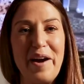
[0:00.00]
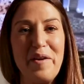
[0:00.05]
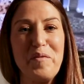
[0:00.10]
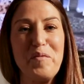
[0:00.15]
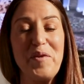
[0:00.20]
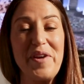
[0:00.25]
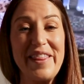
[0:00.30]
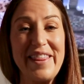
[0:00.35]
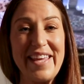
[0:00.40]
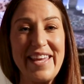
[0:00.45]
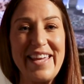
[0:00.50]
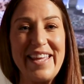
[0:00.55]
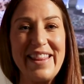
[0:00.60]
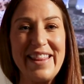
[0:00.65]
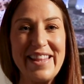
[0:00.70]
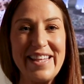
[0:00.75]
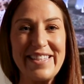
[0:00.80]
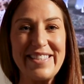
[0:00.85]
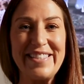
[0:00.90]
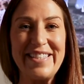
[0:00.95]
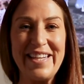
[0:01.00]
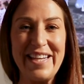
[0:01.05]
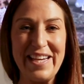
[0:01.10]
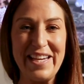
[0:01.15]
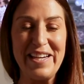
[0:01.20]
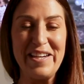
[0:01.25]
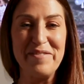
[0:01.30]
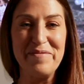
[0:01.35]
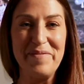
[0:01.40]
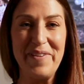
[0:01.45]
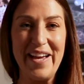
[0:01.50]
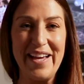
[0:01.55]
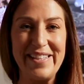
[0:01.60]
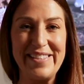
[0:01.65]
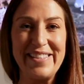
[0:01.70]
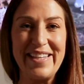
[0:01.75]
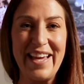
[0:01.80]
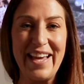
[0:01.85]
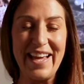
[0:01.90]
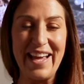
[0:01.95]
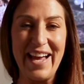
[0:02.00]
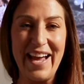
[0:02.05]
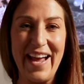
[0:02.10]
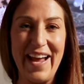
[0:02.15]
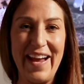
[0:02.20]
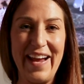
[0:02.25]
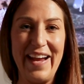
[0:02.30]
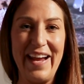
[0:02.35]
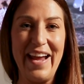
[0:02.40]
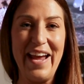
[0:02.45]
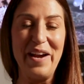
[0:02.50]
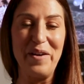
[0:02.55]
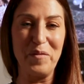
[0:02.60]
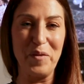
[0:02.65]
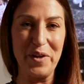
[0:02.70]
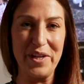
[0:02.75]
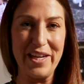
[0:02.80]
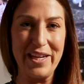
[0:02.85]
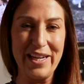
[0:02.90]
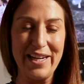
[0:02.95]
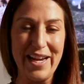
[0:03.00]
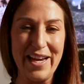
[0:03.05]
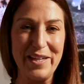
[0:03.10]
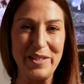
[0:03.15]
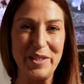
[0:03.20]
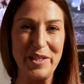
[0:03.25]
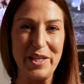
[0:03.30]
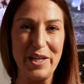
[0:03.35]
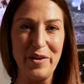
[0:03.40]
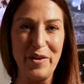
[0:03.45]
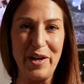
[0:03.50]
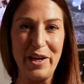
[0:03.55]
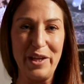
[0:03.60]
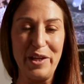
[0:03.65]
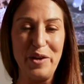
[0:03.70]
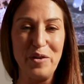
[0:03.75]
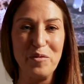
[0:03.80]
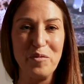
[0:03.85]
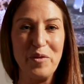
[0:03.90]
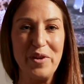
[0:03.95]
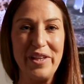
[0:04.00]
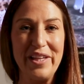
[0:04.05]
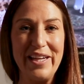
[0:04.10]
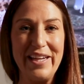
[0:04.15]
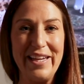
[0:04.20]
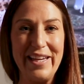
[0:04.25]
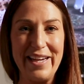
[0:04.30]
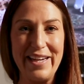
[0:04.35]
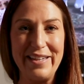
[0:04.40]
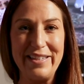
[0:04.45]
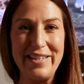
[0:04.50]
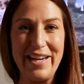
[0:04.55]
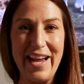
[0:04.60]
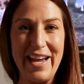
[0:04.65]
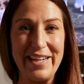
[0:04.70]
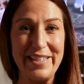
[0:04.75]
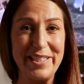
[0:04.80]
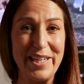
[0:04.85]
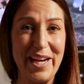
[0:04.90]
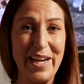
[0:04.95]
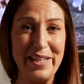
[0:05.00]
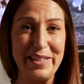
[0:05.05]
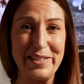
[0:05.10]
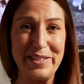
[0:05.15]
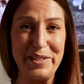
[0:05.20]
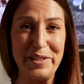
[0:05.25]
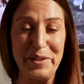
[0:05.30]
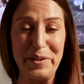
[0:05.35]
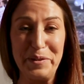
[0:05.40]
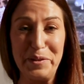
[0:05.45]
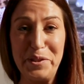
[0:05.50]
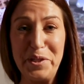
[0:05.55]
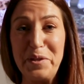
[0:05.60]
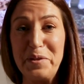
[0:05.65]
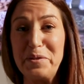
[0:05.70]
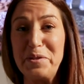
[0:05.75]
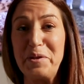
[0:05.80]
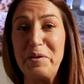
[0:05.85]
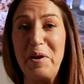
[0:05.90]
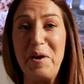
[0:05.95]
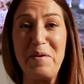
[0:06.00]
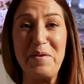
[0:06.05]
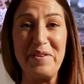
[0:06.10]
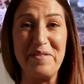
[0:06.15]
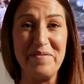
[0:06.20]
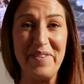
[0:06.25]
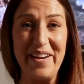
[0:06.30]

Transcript: Uh, within the team SKA and working in engineering, you really get a chance to choose your own